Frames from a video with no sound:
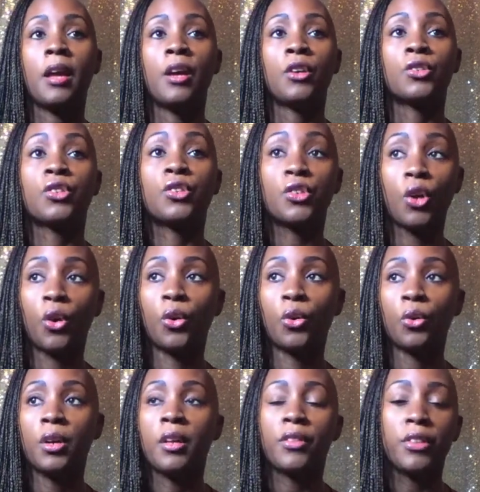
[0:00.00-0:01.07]
So
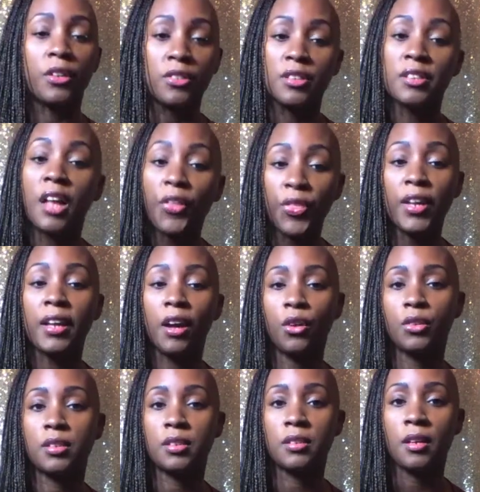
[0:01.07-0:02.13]
there's nothing
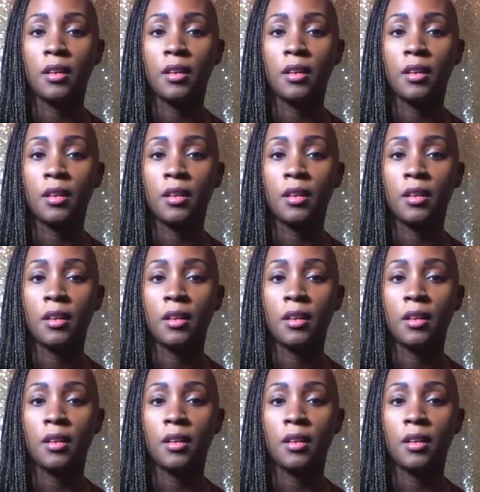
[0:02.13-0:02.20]
else